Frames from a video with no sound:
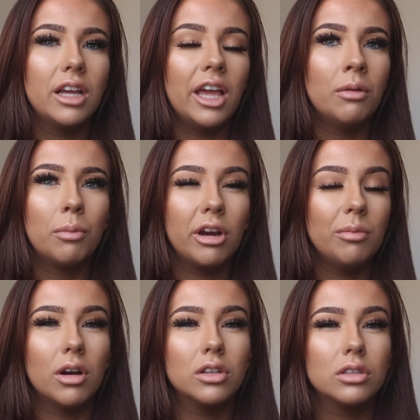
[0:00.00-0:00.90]
In
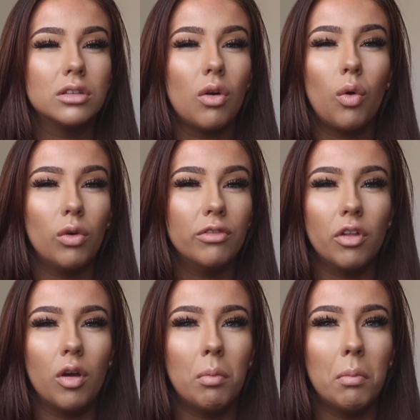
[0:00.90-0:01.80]
pretty much all of
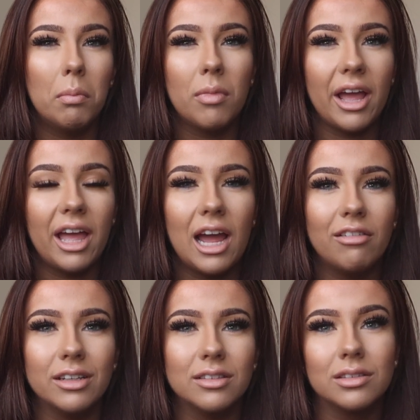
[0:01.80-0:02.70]
them, my
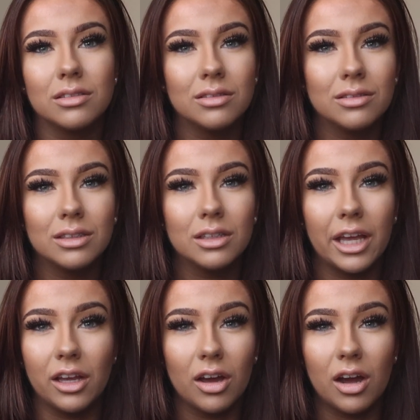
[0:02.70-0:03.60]
hair is
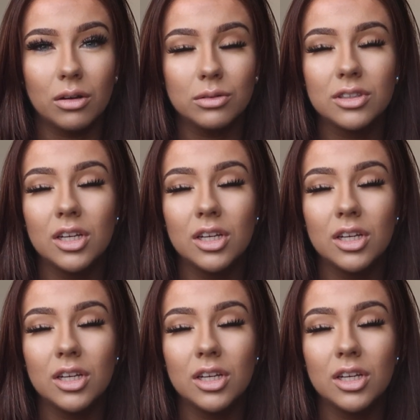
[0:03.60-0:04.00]
in curls.